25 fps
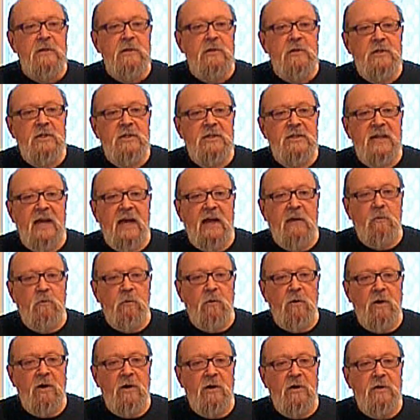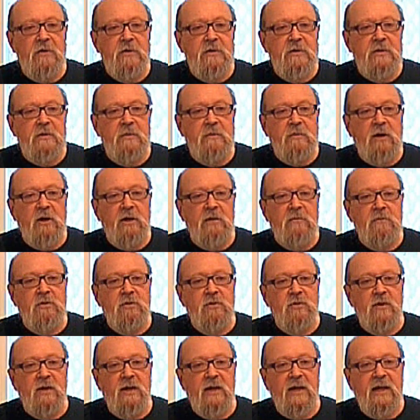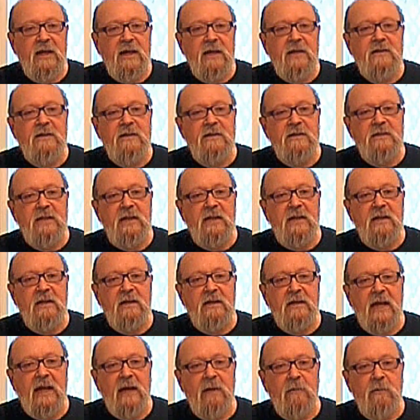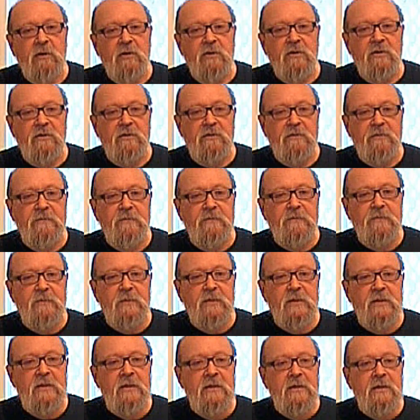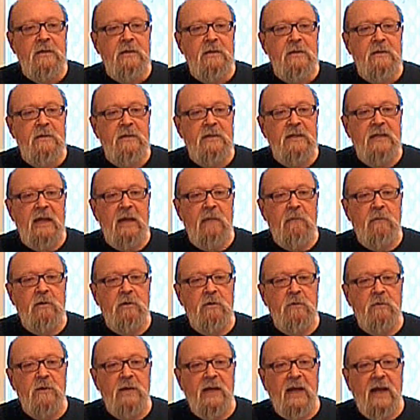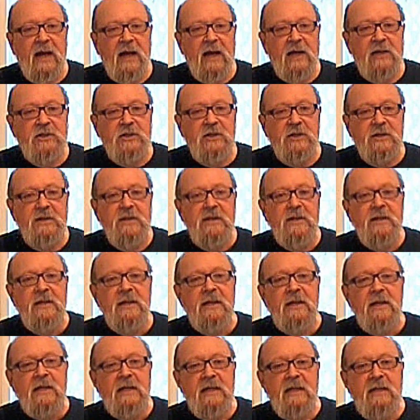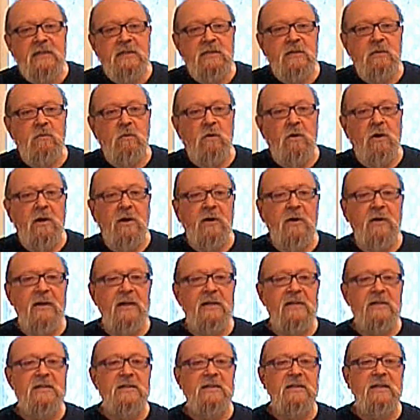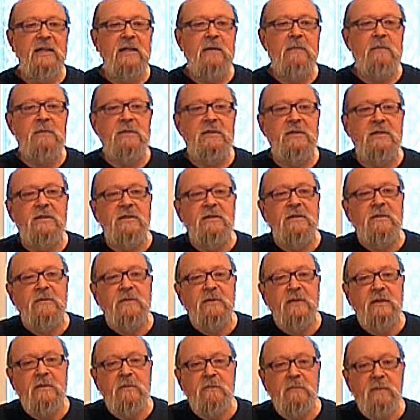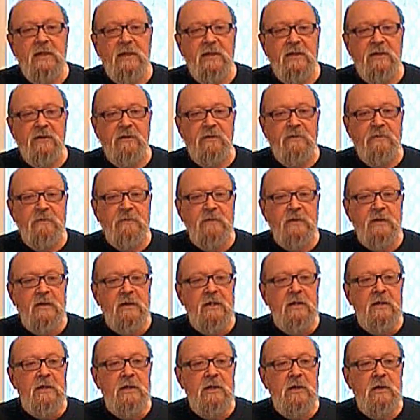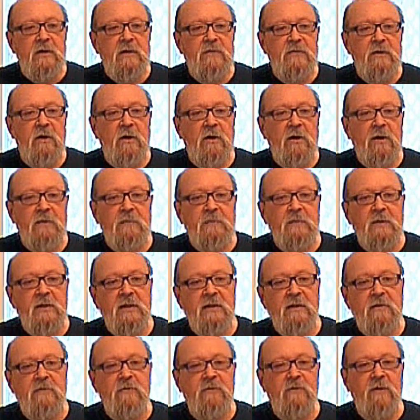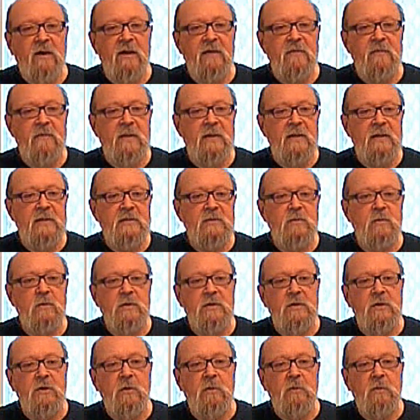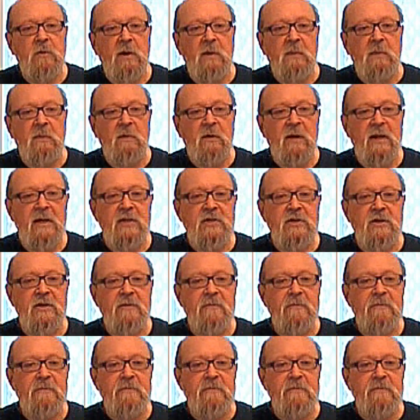You just add water to the bottom tray containing a chemical. The chemical reaction heats the water and steams the meal. You have a hot meal in 5 minutes with no preparation.